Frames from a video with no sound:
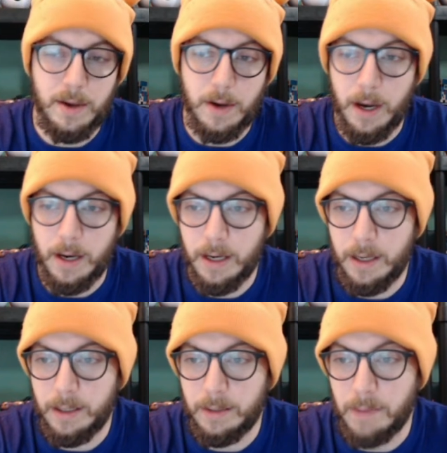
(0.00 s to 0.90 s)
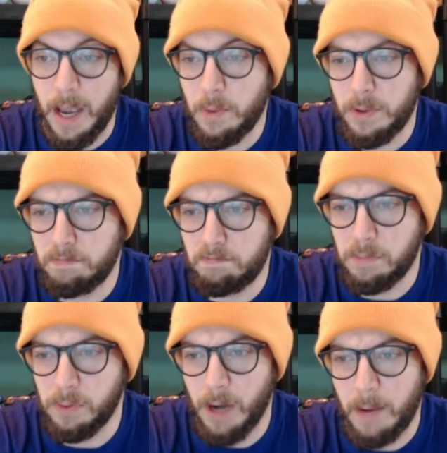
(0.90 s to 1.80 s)
I would
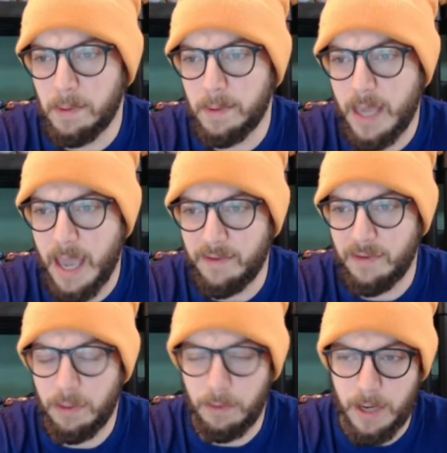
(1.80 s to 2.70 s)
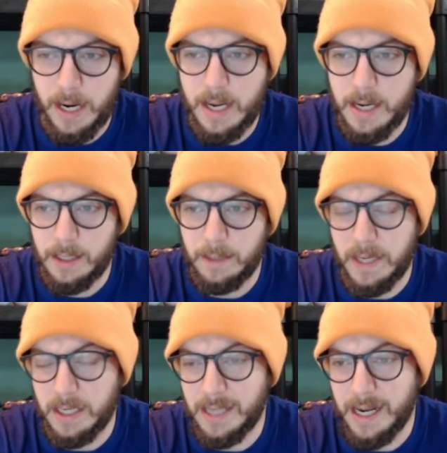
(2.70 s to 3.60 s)
probably have 3,
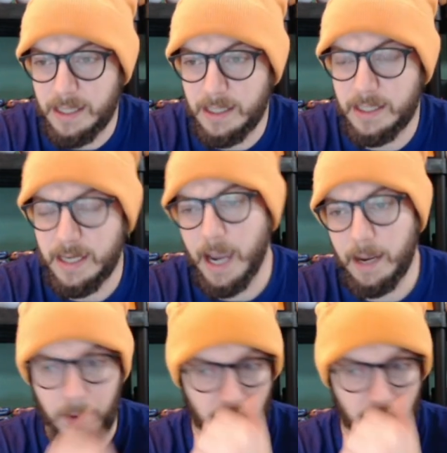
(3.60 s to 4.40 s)
because that is a stackable